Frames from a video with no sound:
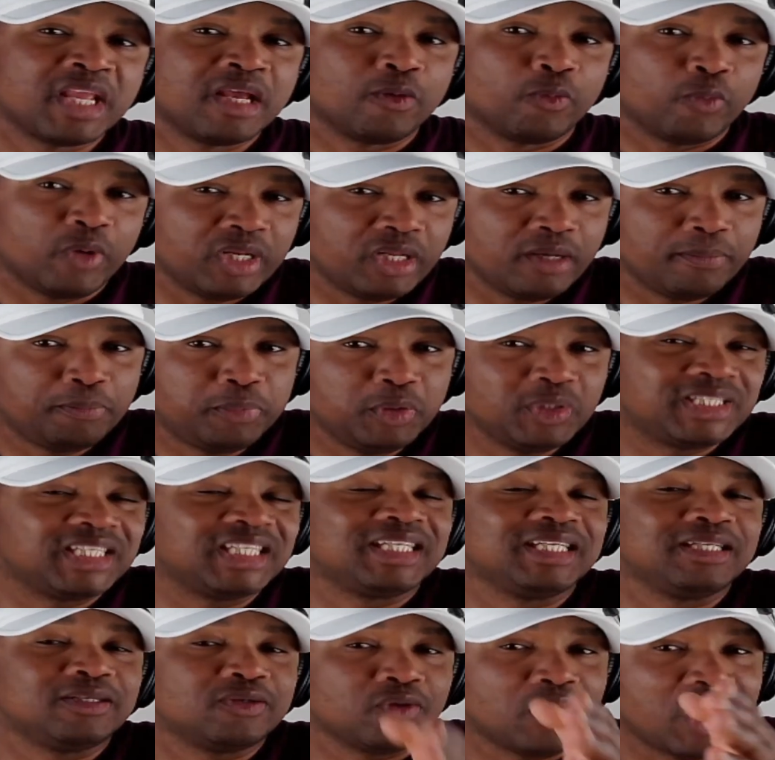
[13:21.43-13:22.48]
When you put it
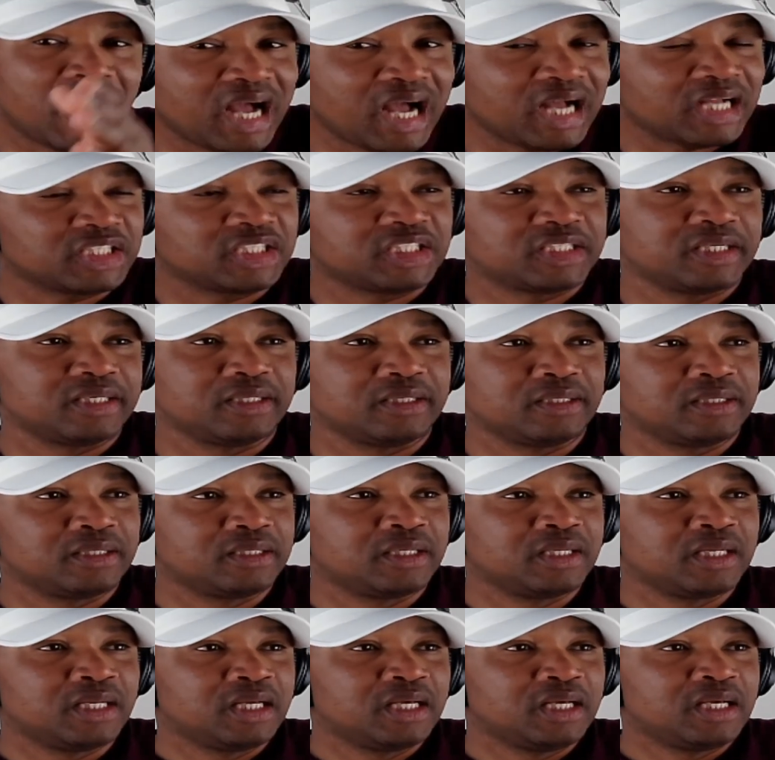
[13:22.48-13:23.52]
into action.
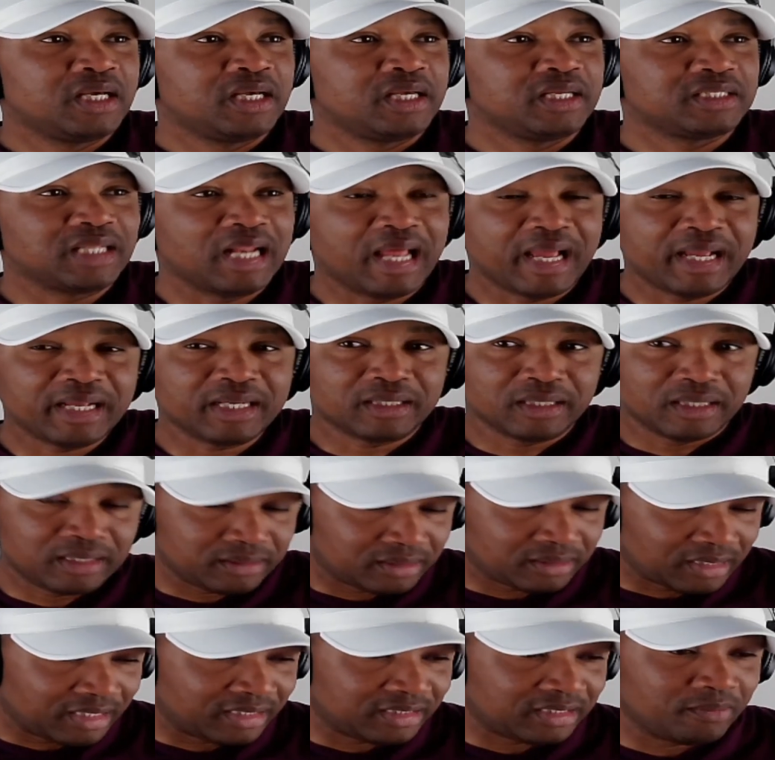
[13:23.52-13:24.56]
It's like,
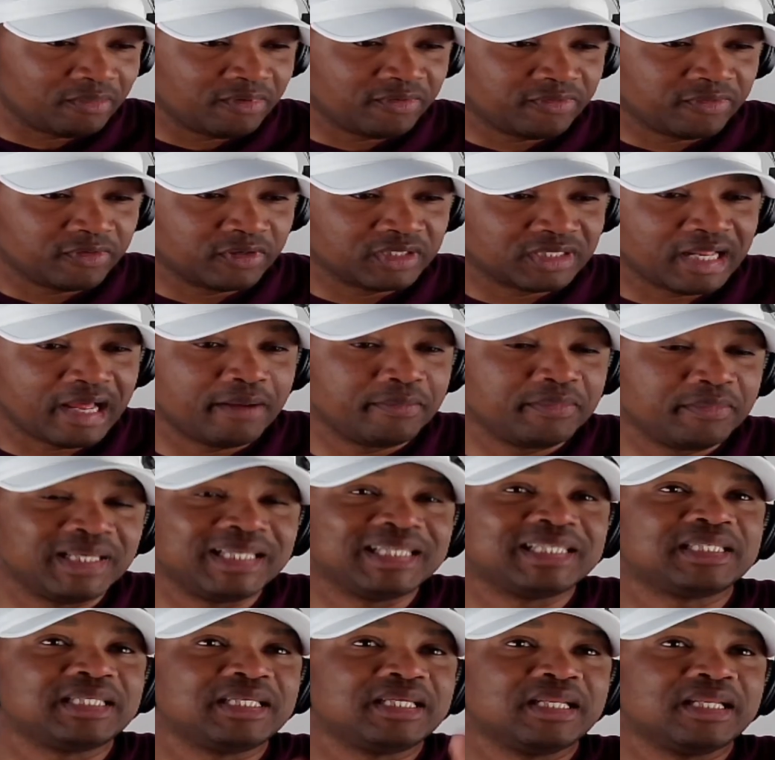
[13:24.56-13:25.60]
as I said before, it's like me
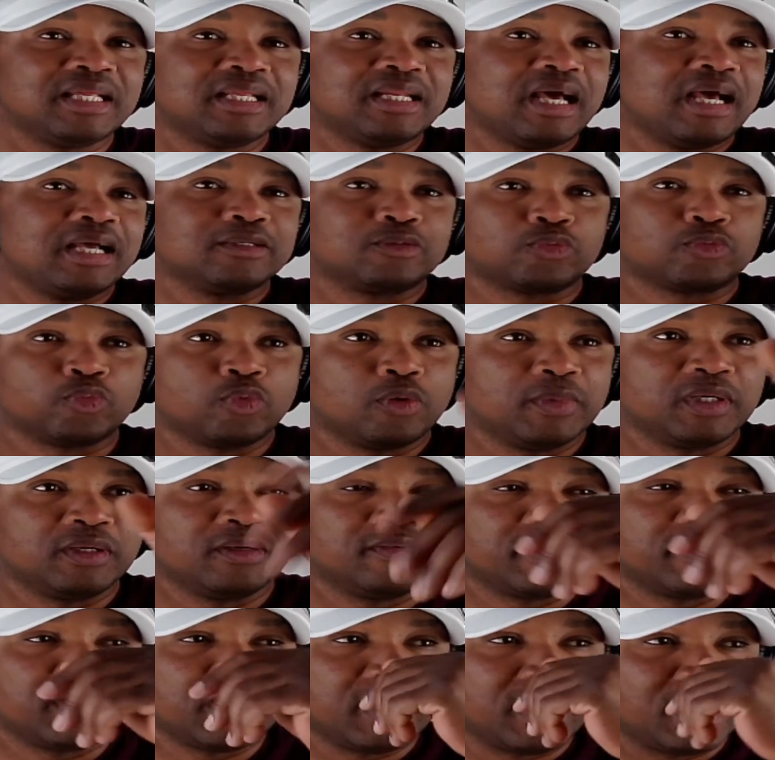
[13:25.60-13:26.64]
seeing a nice woman
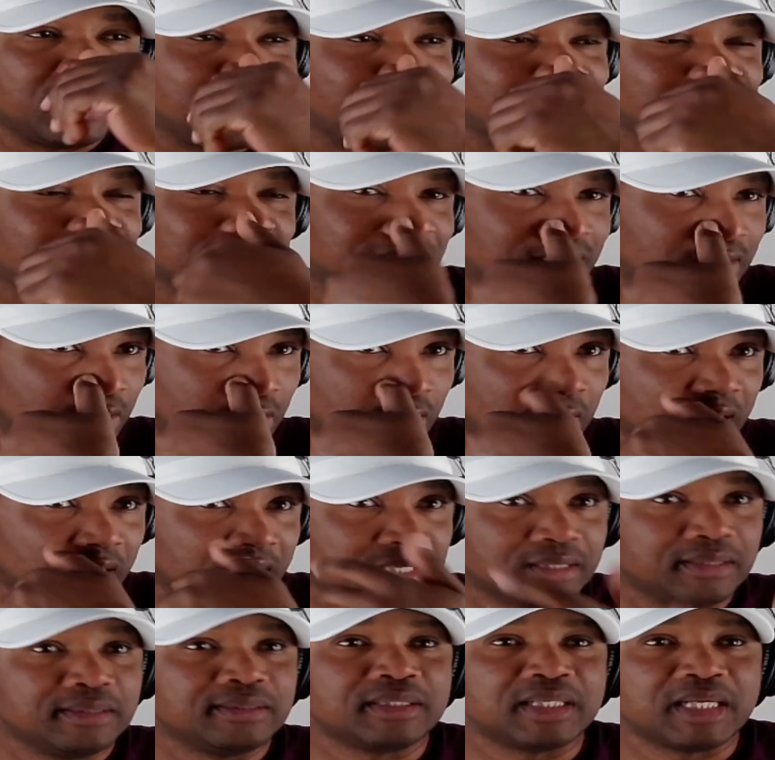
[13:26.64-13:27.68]
over there and I just look at
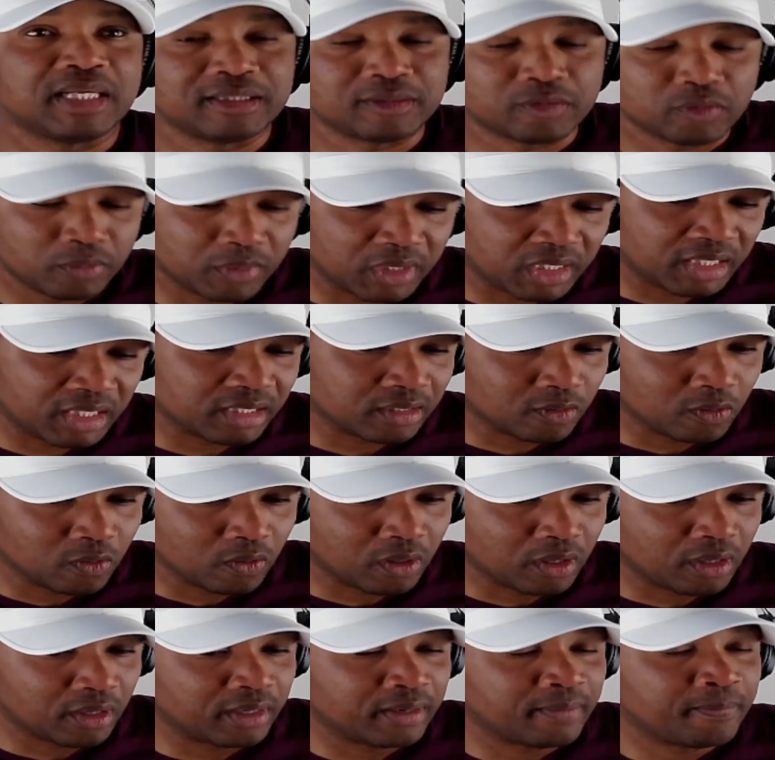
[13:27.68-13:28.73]
a nice woman and go
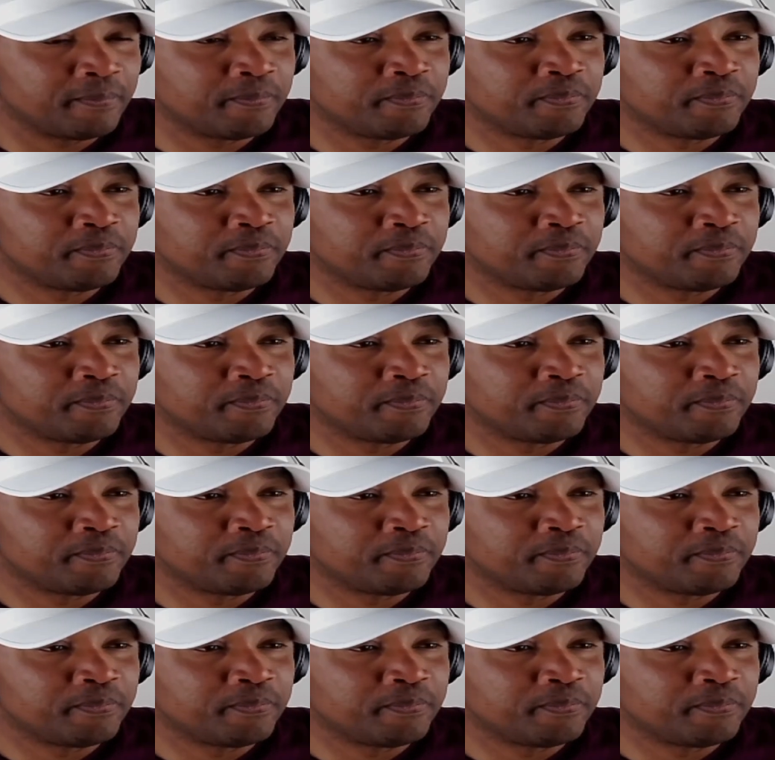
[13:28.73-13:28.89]
on.